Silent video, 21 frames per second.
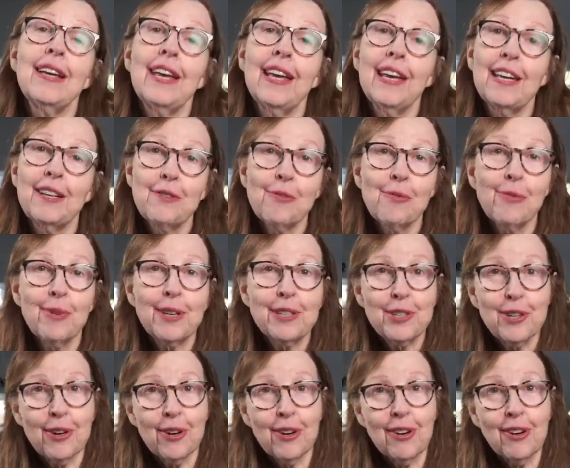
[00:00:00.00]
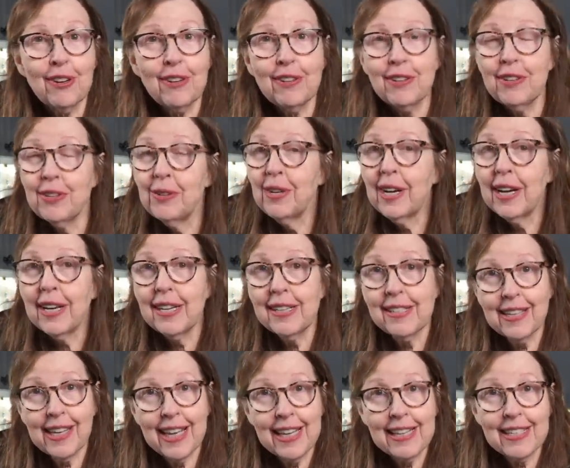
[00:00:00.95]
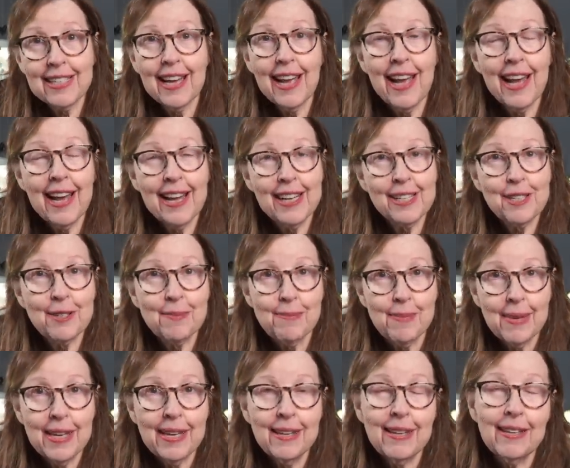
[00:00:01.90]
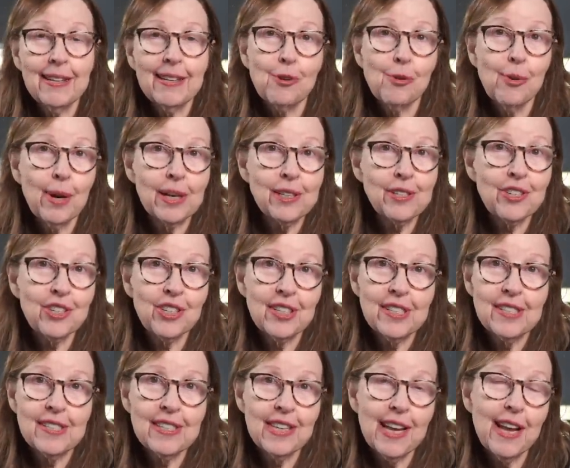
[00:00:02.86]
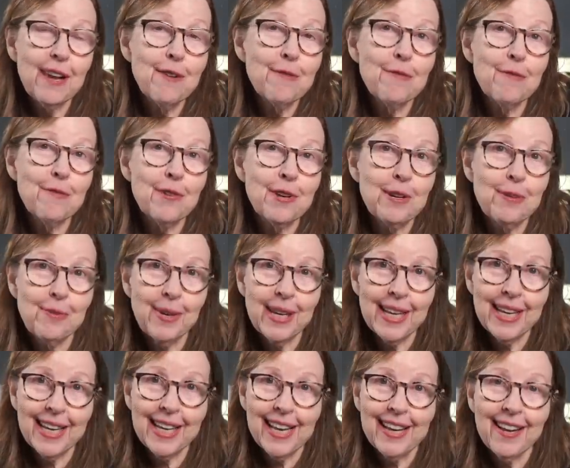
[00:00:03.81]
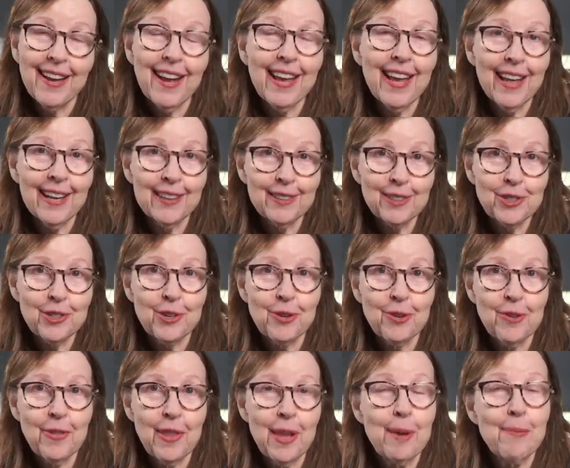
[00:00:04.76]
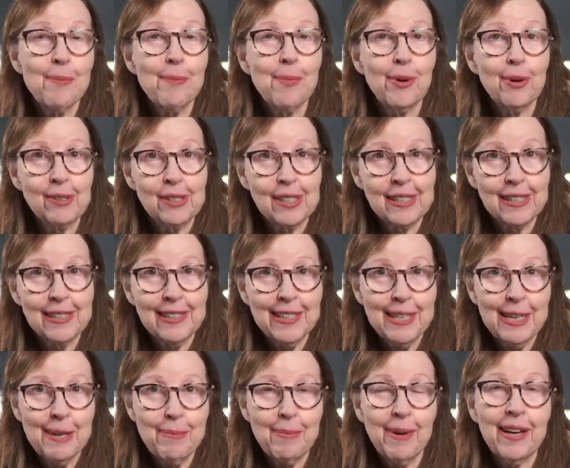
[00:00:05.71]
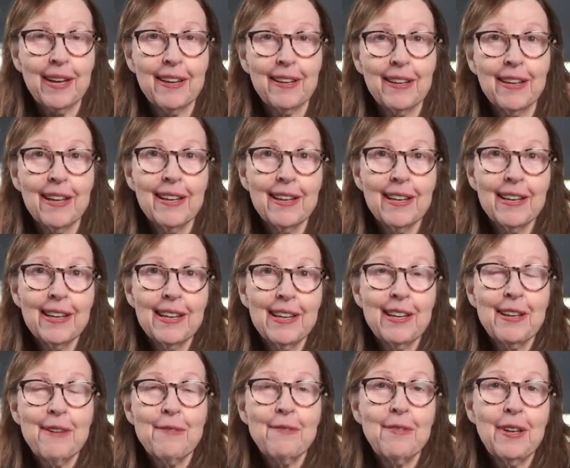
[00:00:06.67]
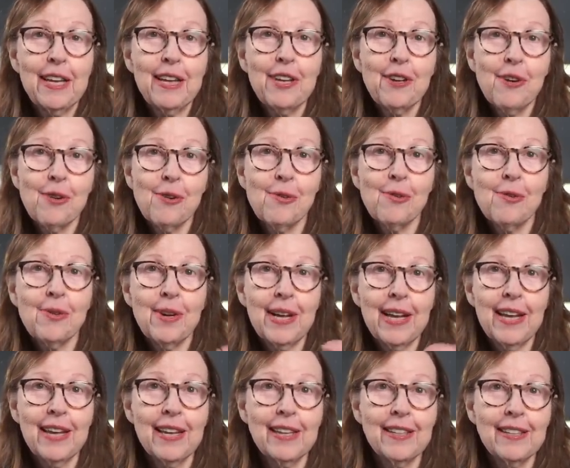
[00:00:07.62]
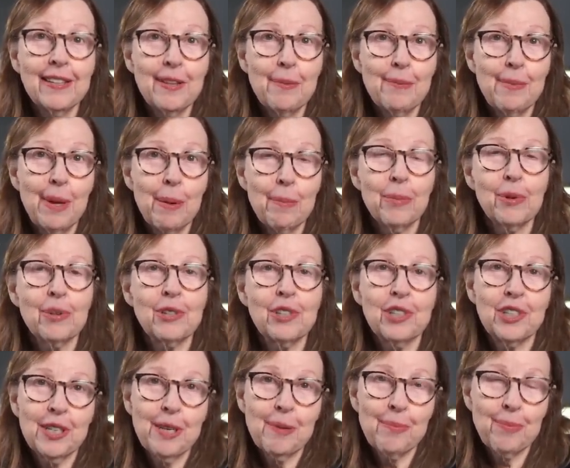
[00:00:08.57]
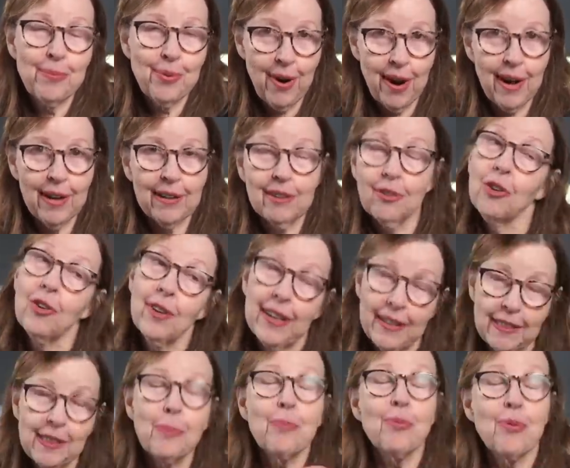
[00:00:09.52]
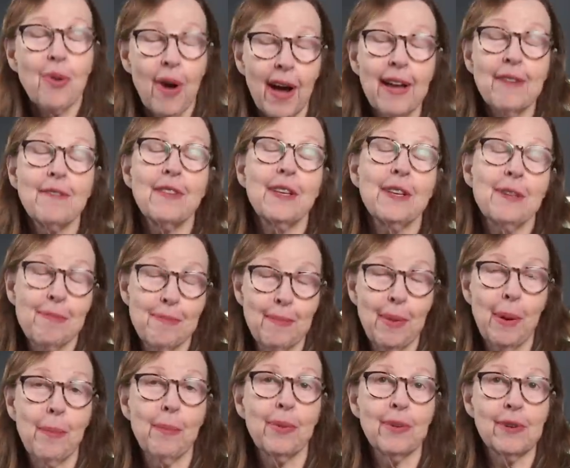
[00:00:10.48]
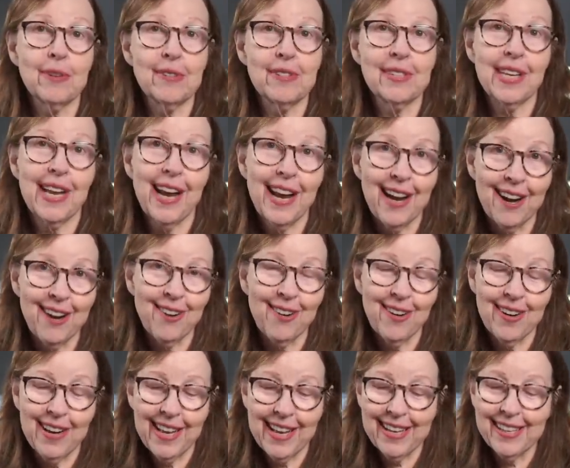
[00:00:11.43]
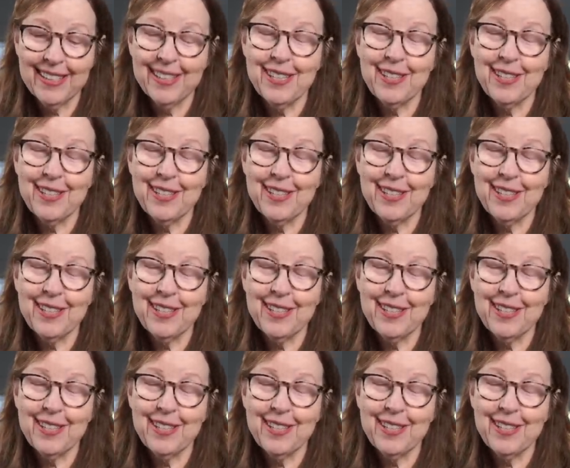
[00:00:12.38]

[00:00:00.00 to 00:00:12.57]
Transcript: In return, you guys get to ask me questions every week, and I answer them personally by video in the membership pro- or in the private members area.